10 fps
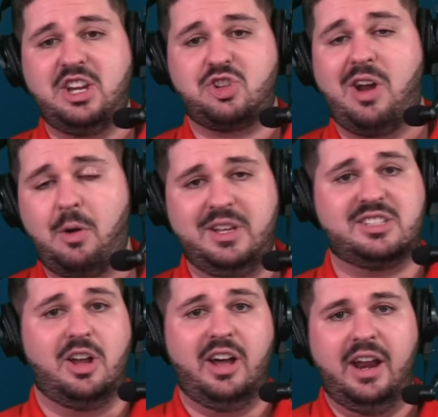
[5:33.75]
Stroud. We
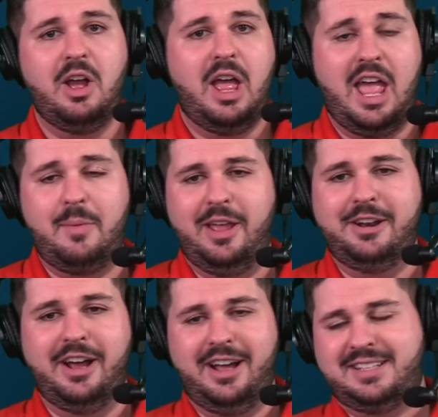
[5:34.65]
saw it, him
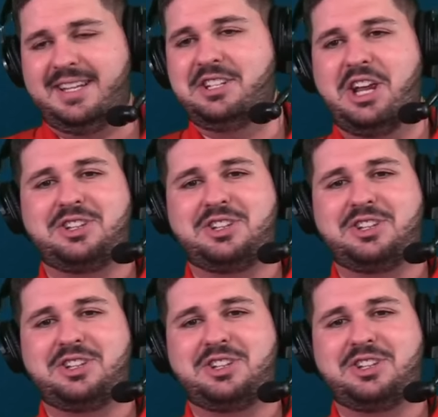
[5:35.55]
and C.J.